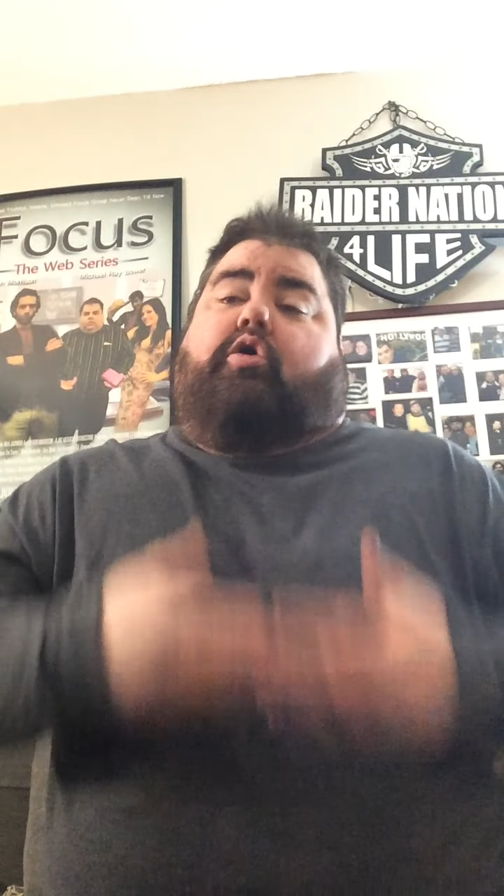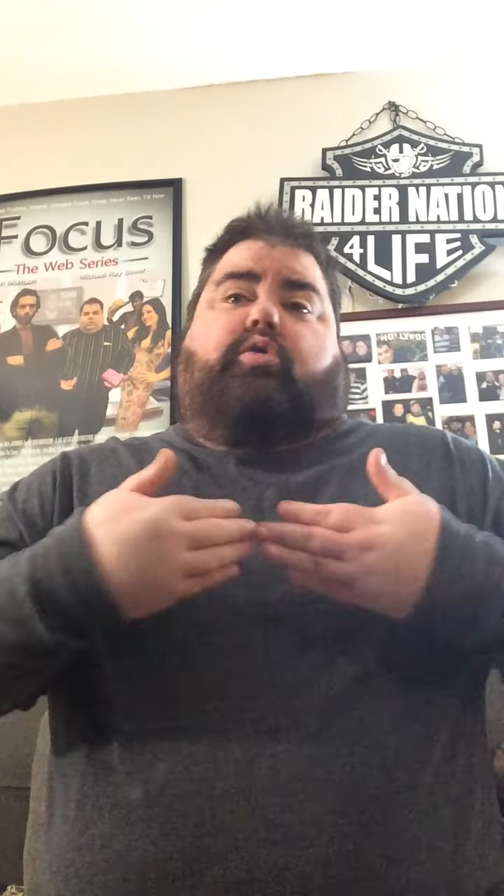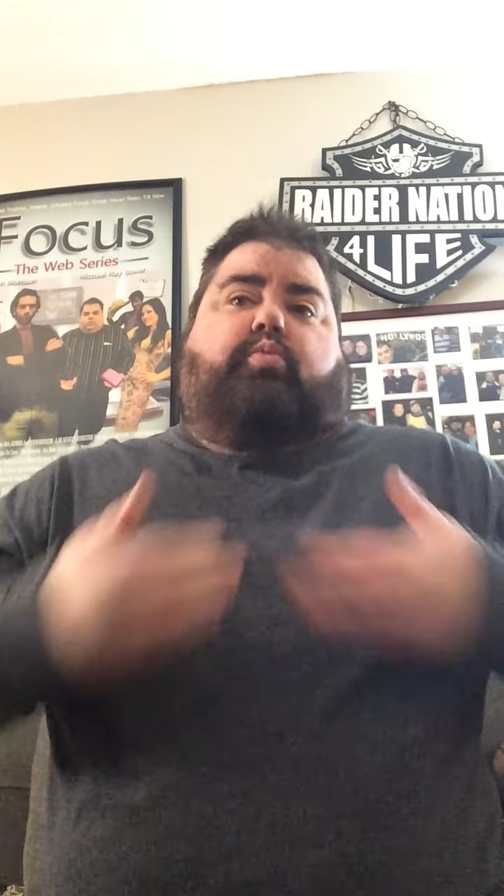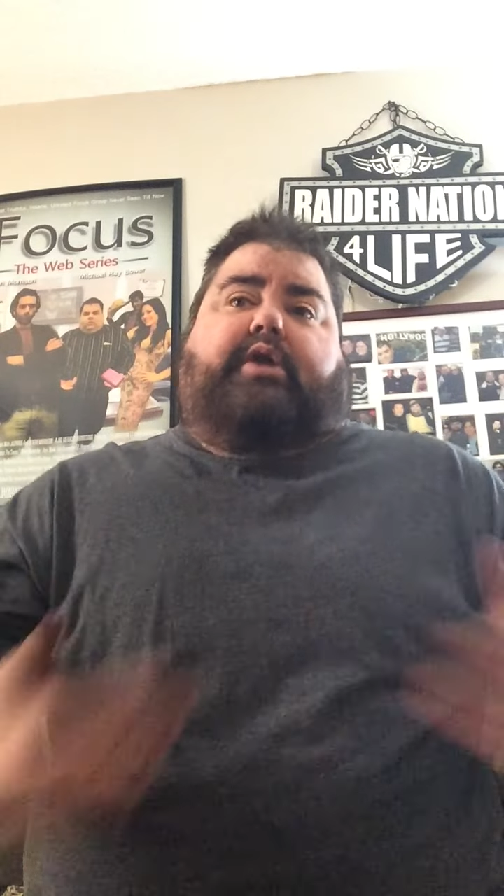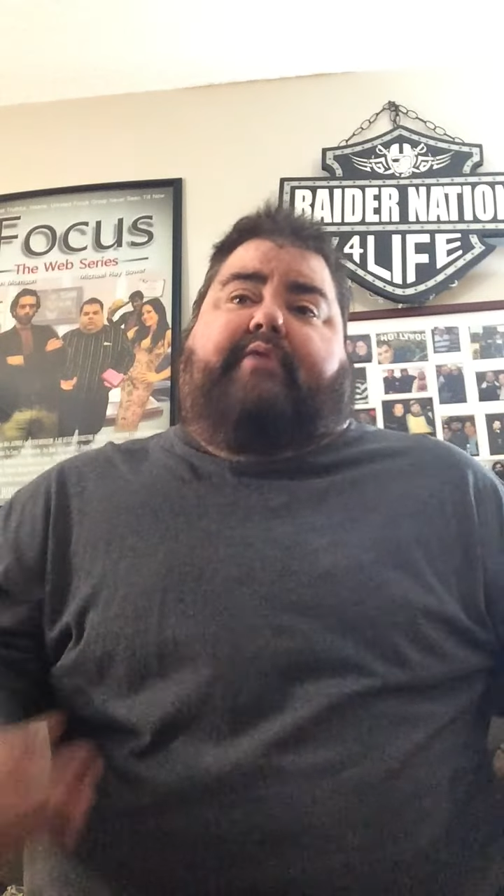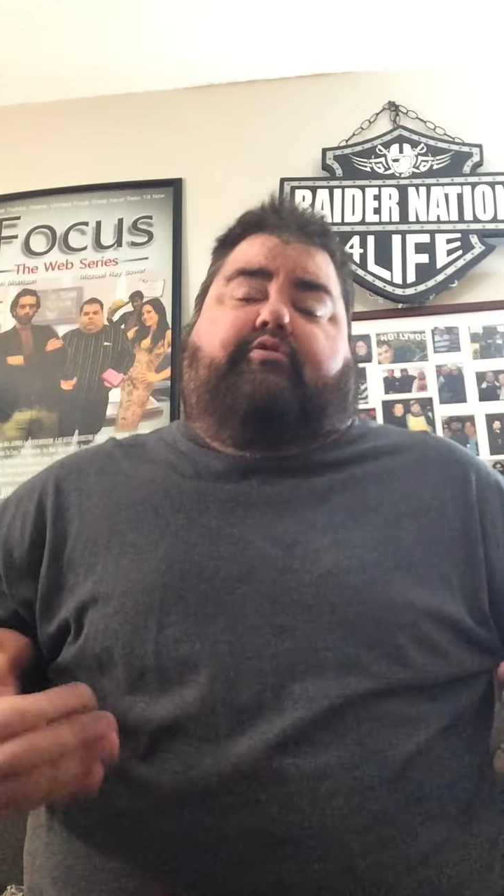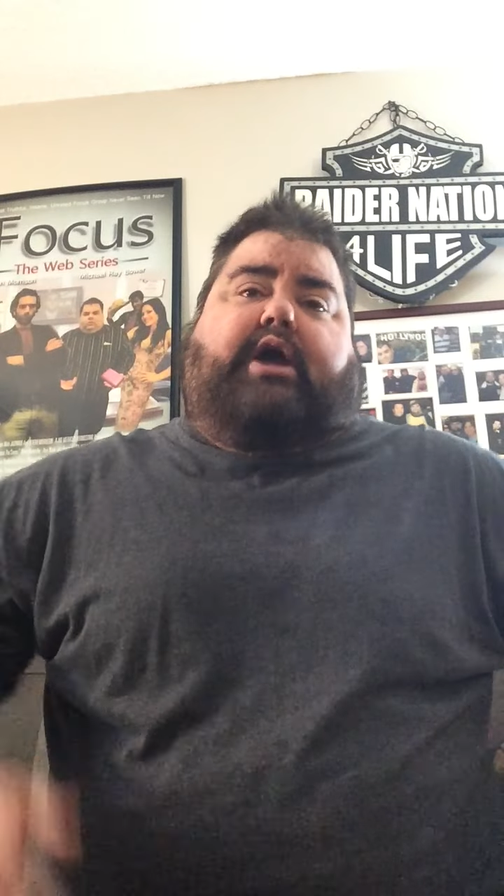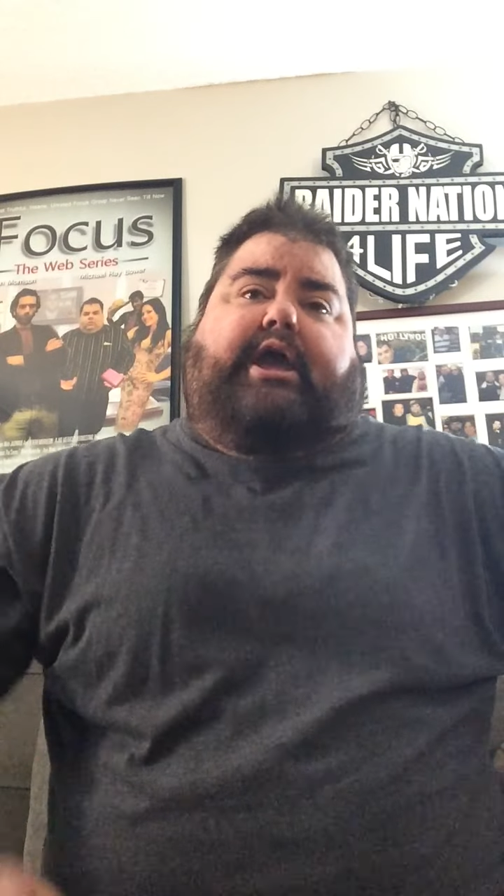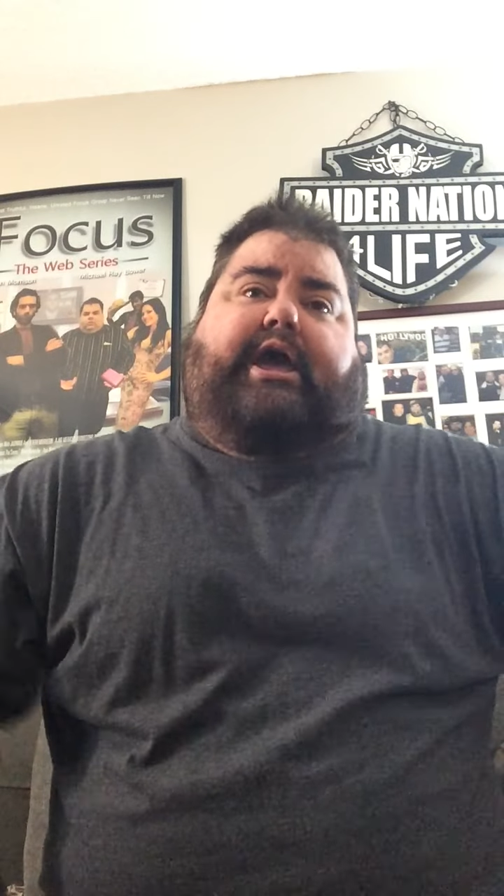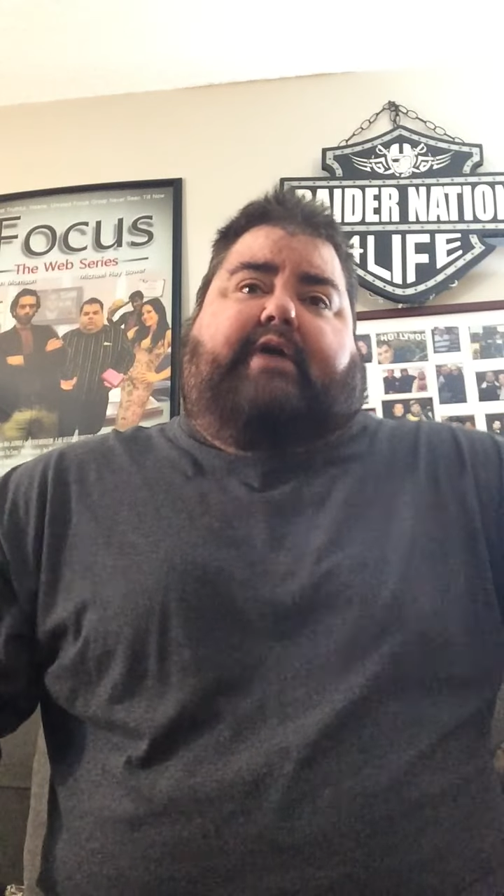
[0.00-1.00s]
or
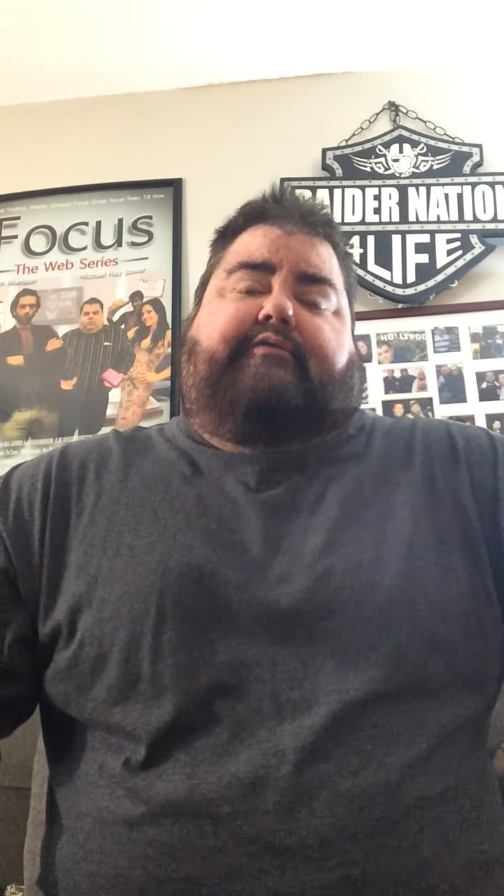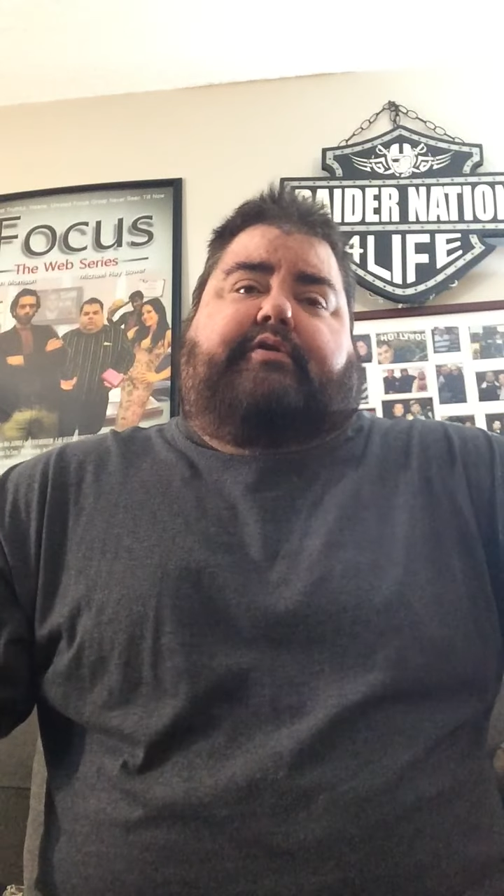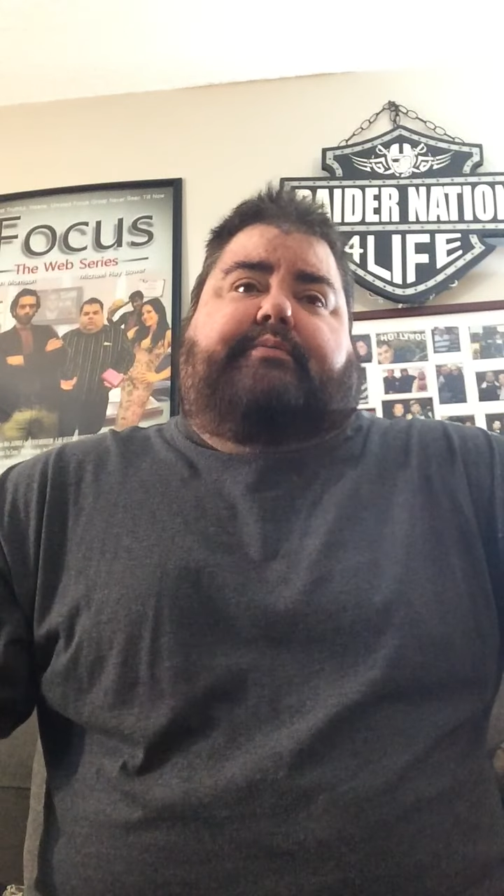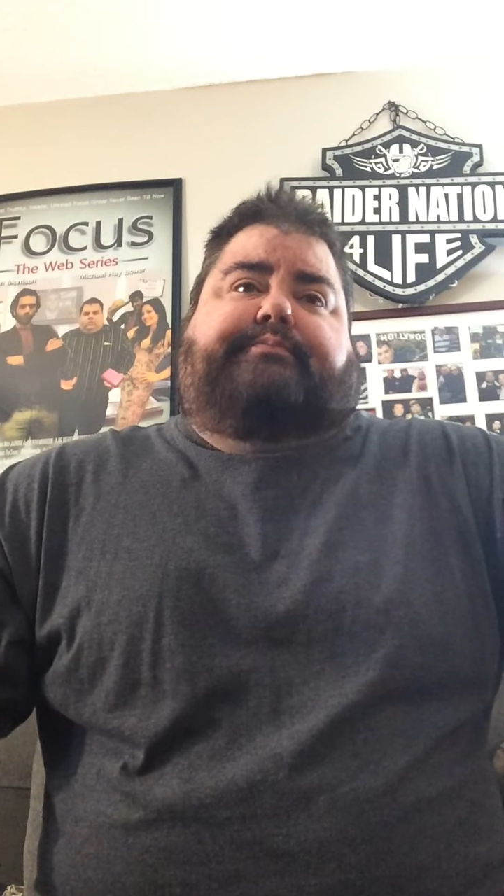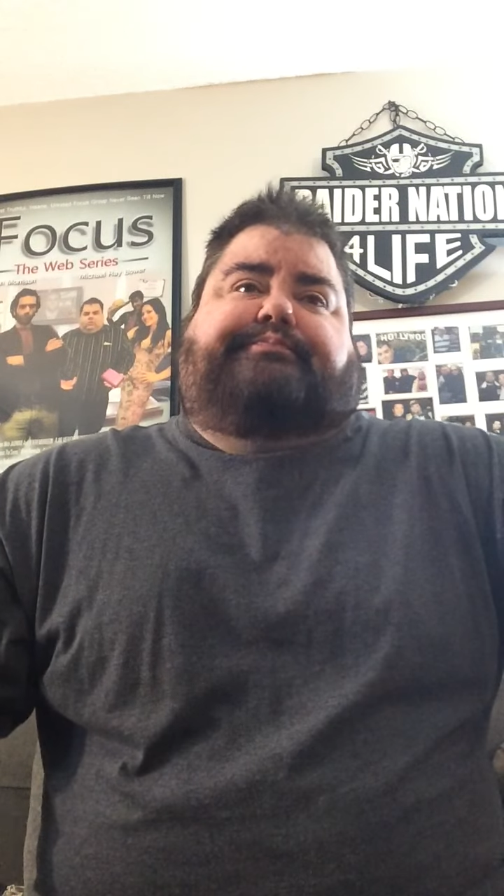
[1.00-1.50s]
whatever I have.